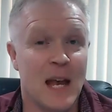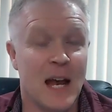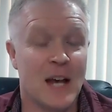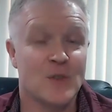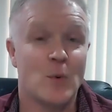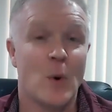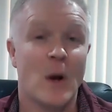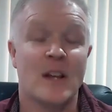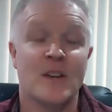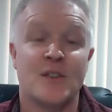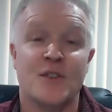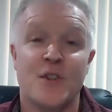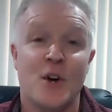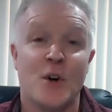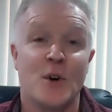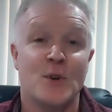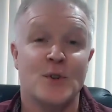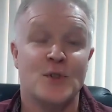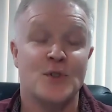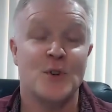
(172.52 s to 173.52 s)
as well as
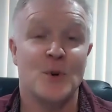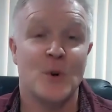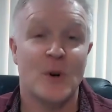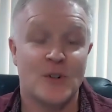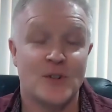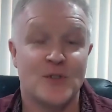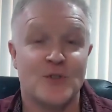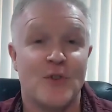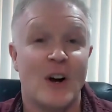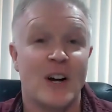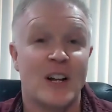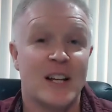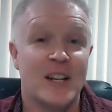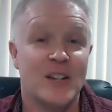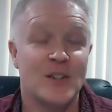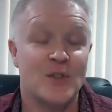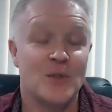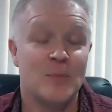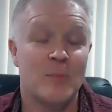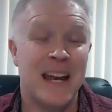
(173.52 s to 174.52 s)
those who are
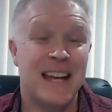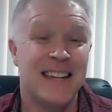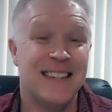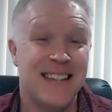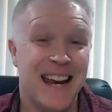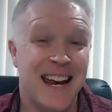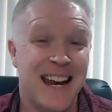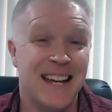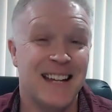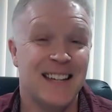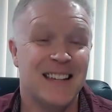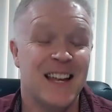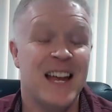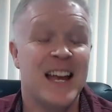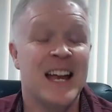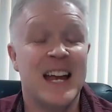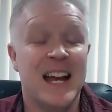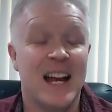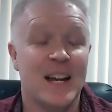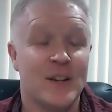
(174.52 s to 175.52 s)
struggling to maintain
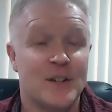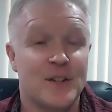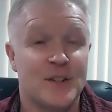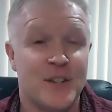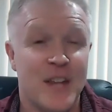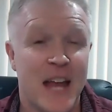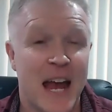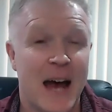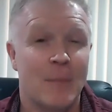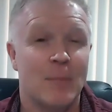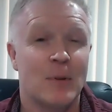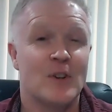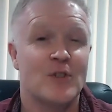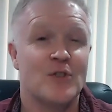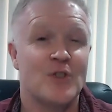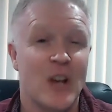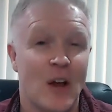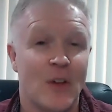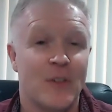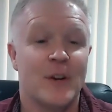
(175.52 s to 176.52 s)
and
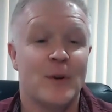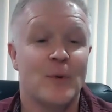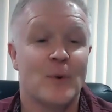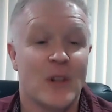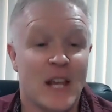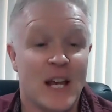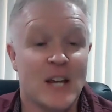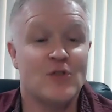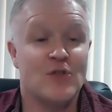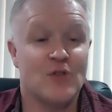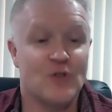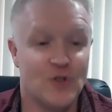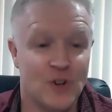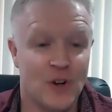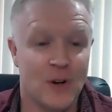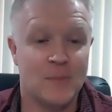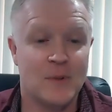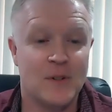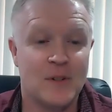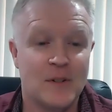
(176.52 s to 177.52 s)
establish healthy
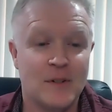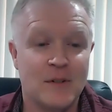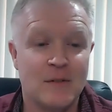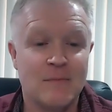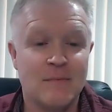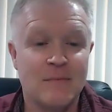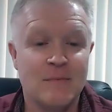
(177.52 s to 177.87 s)
relationships.